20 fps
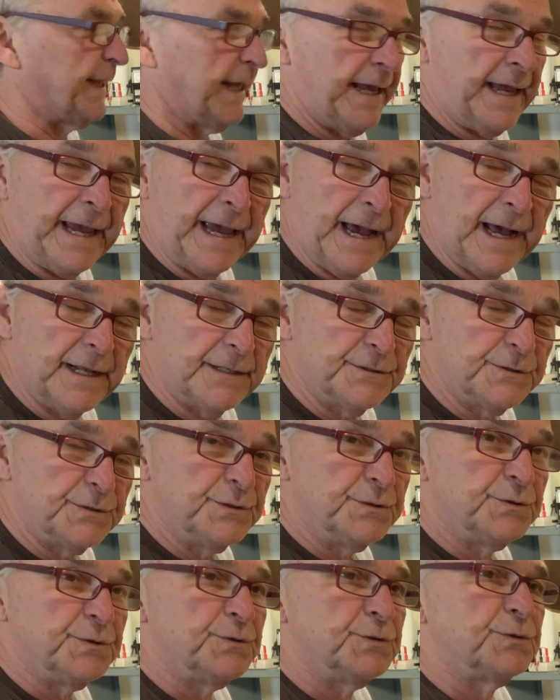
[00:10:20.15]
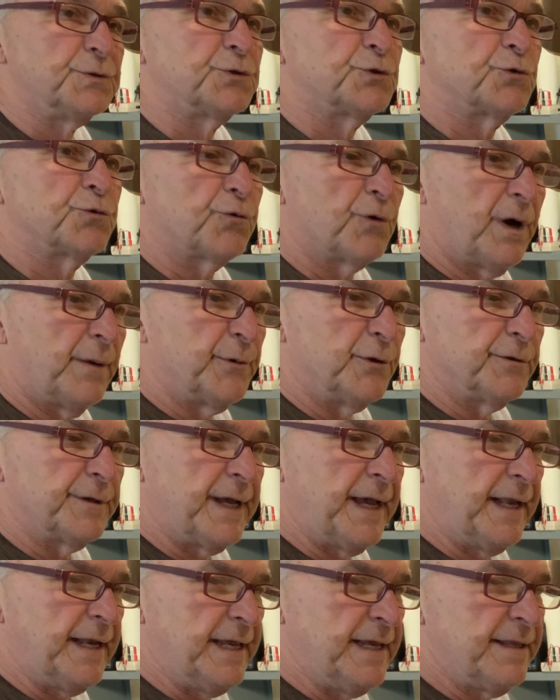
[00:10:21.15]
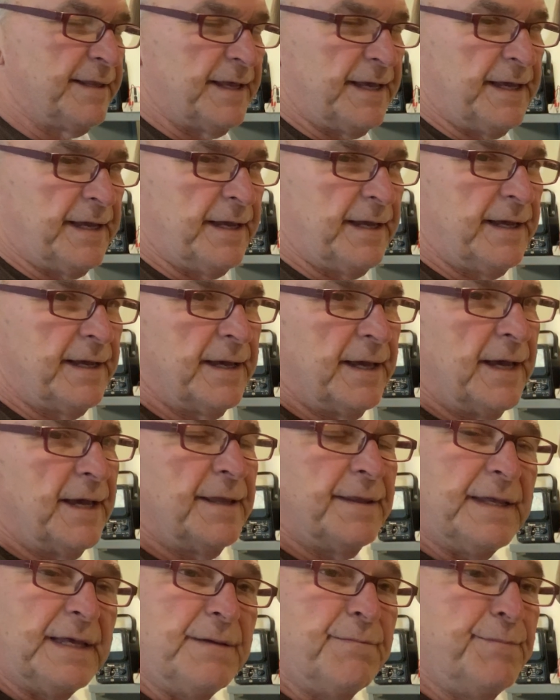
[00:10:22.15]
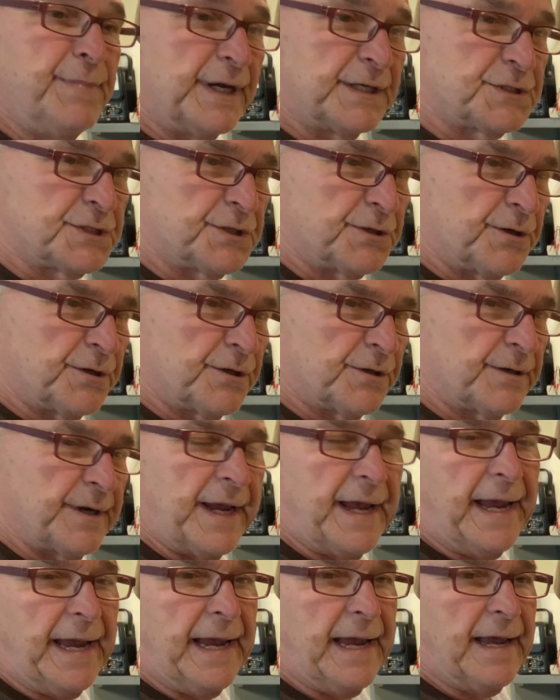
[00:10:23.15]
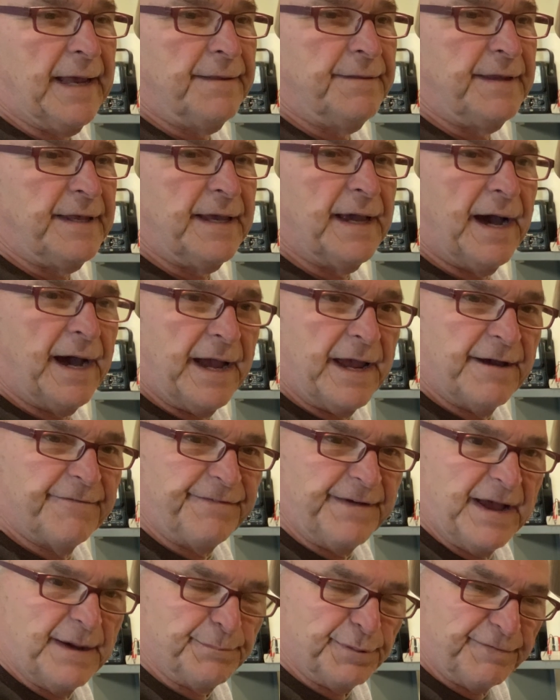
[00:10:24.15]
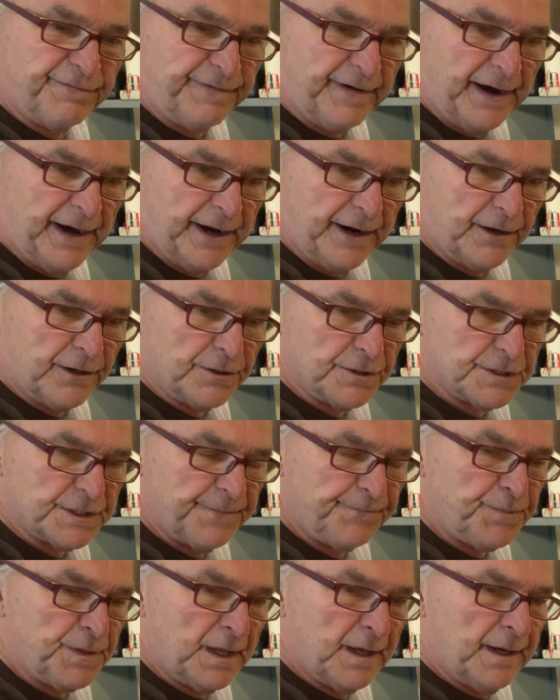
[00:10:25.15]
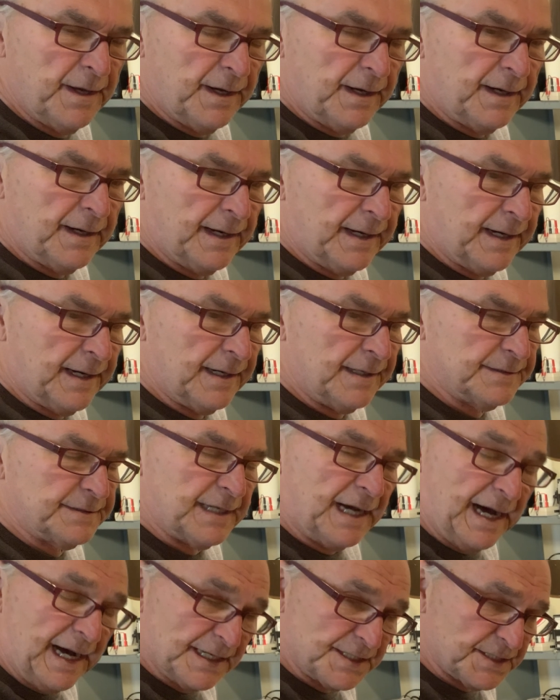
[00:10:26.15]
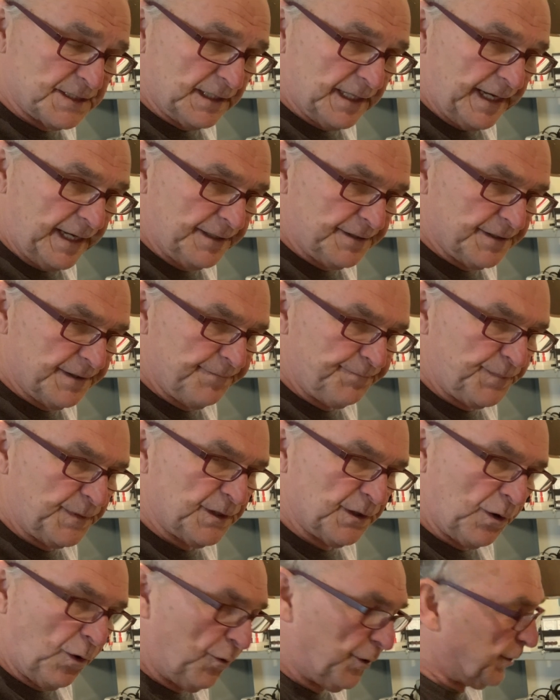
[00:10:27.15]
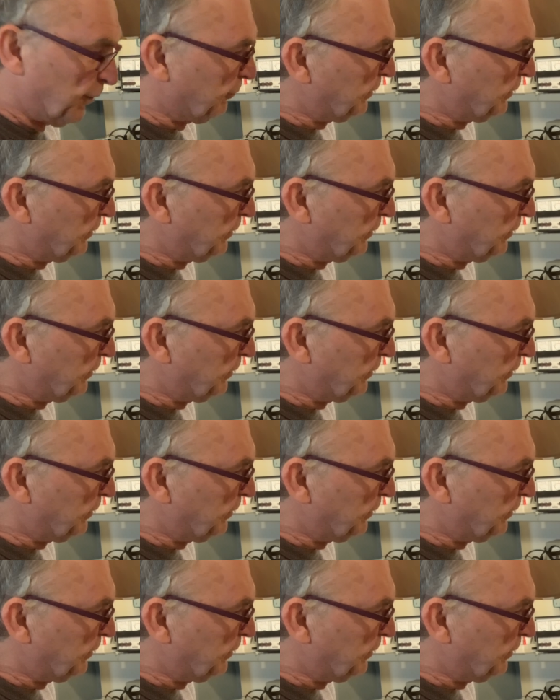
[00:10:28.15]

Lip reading: they had trouble getting the mixer and the IF amplifiers to oscillate, to go into